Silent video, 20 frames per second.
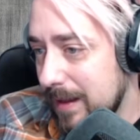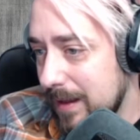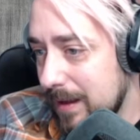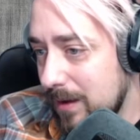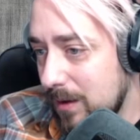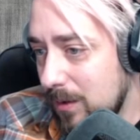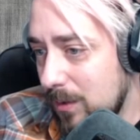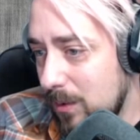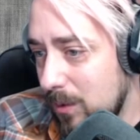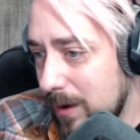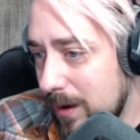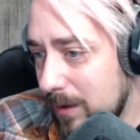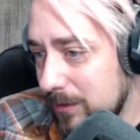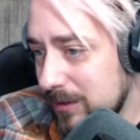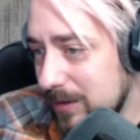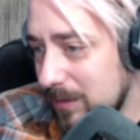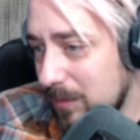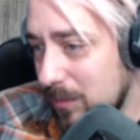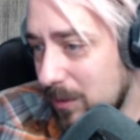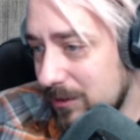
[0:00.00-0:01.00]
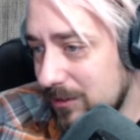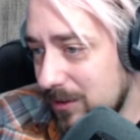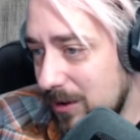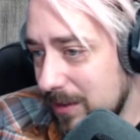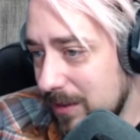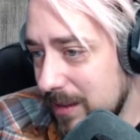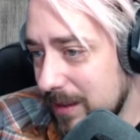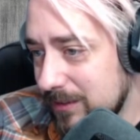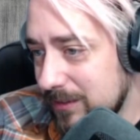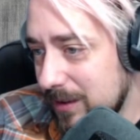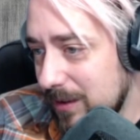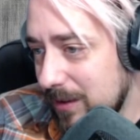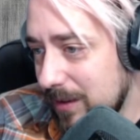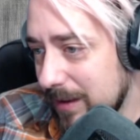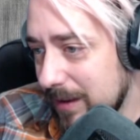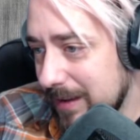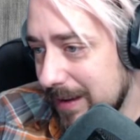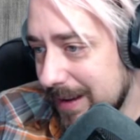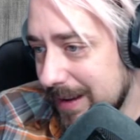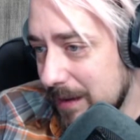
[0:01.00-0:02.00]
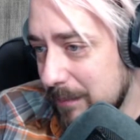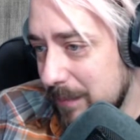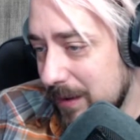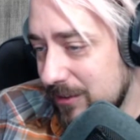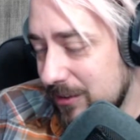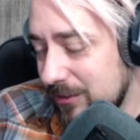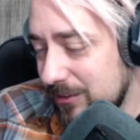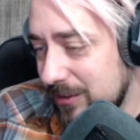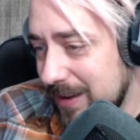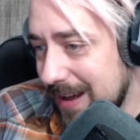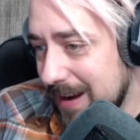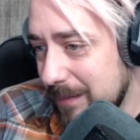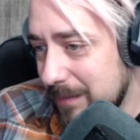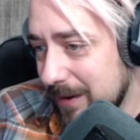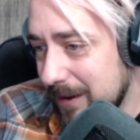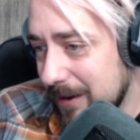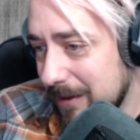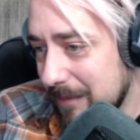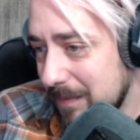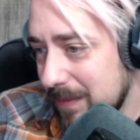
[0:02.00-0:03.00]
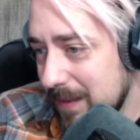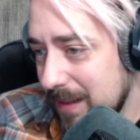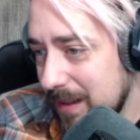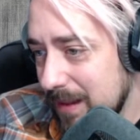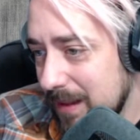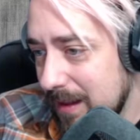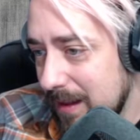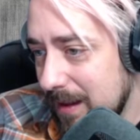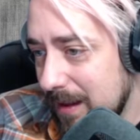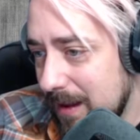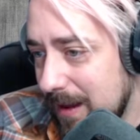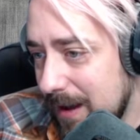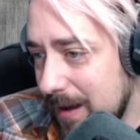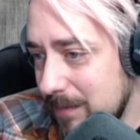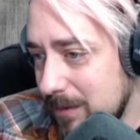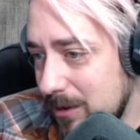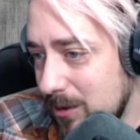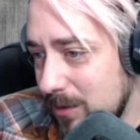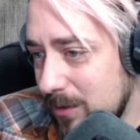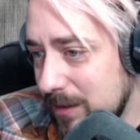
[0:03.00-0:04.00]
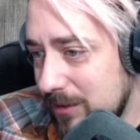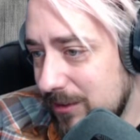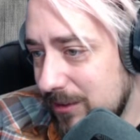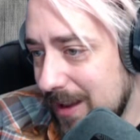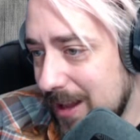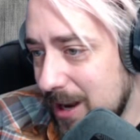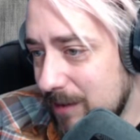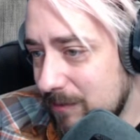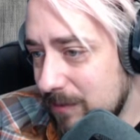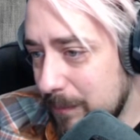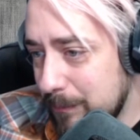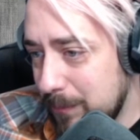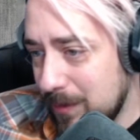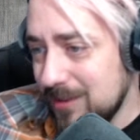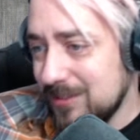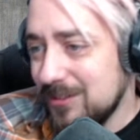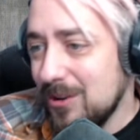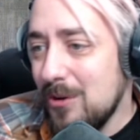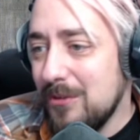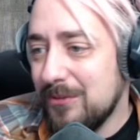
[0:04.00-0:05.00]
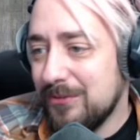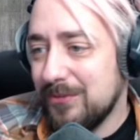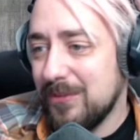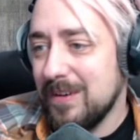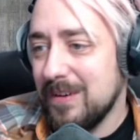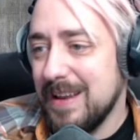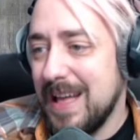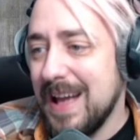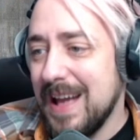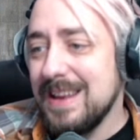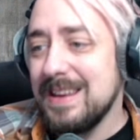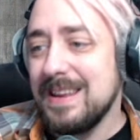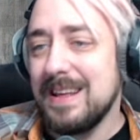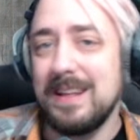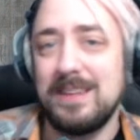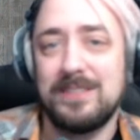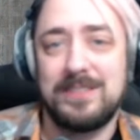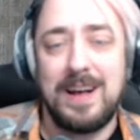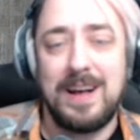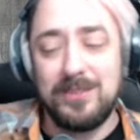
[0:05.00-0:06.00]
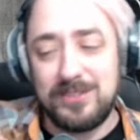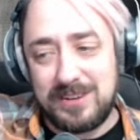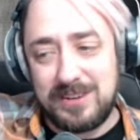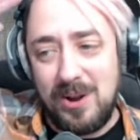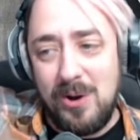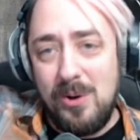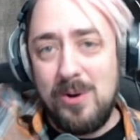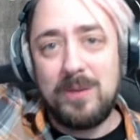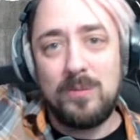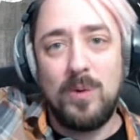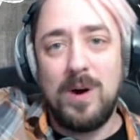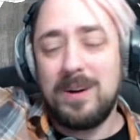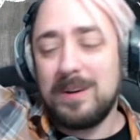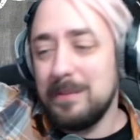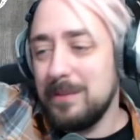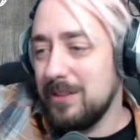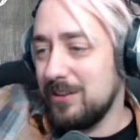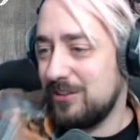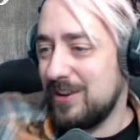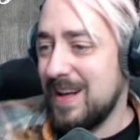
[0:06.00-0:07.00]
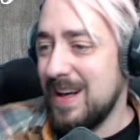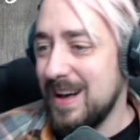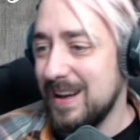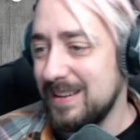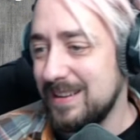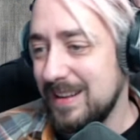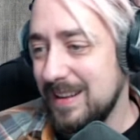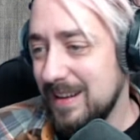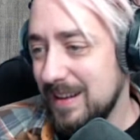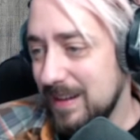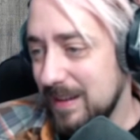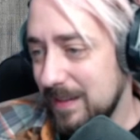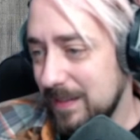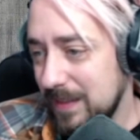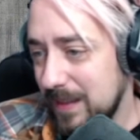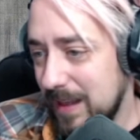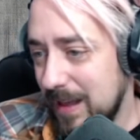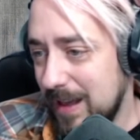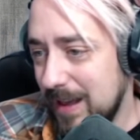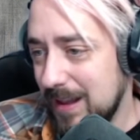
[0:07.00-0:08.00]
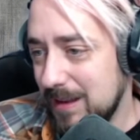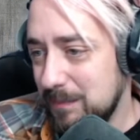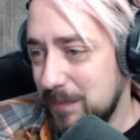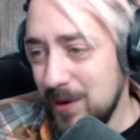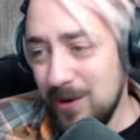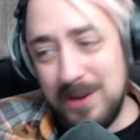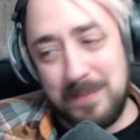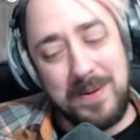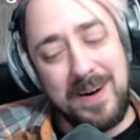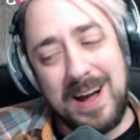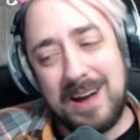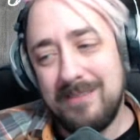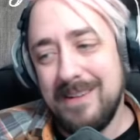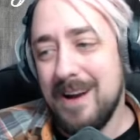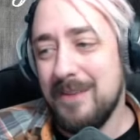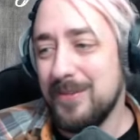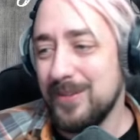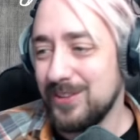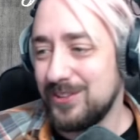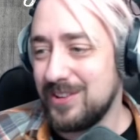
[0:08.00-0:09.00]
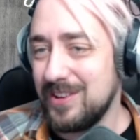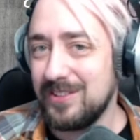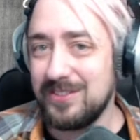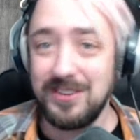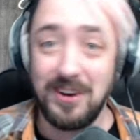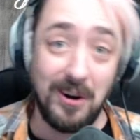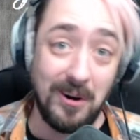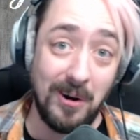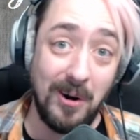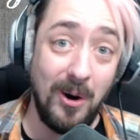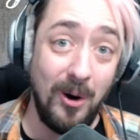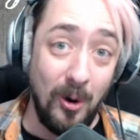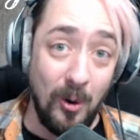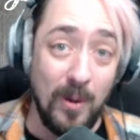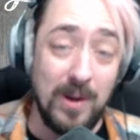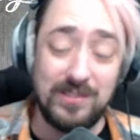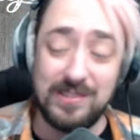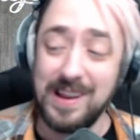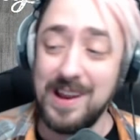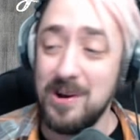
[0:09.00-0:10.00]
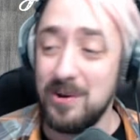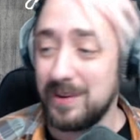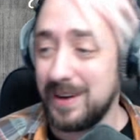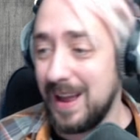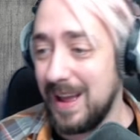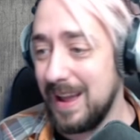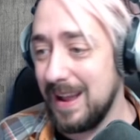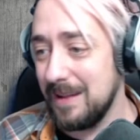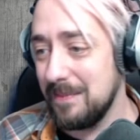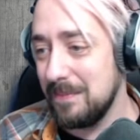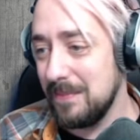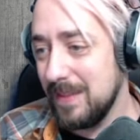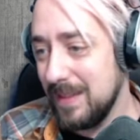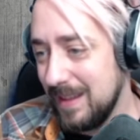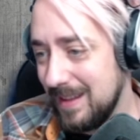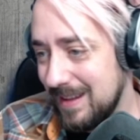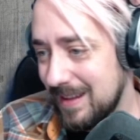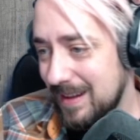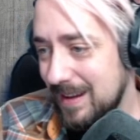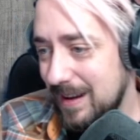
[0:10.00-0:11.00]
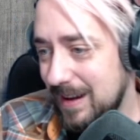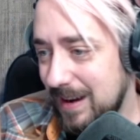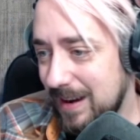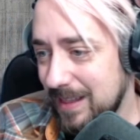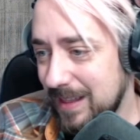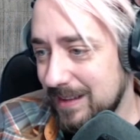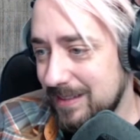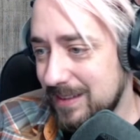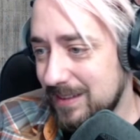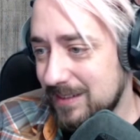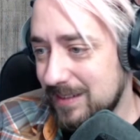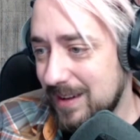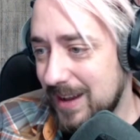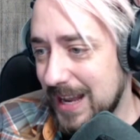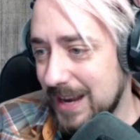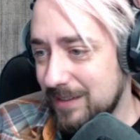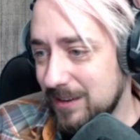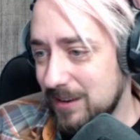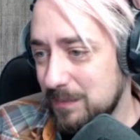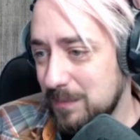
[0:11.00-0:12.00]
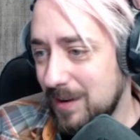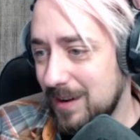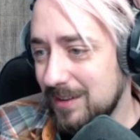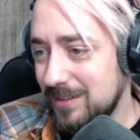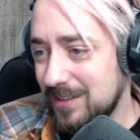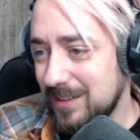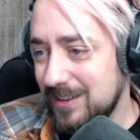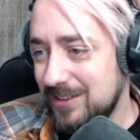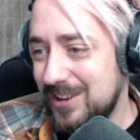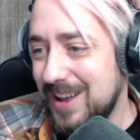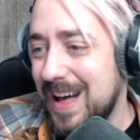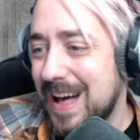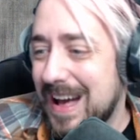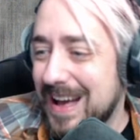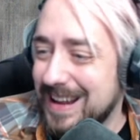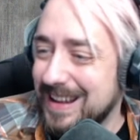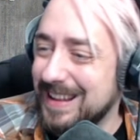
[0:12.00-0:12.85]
Oh, how's it? What's all this? Hold on, I got a bunch of chat up here. I'm new in the channel. Roberto Fernandez, how's it going? Welcome to the chat. And PewDiePie references are always a-okay. I like this guy. He responds to the chat.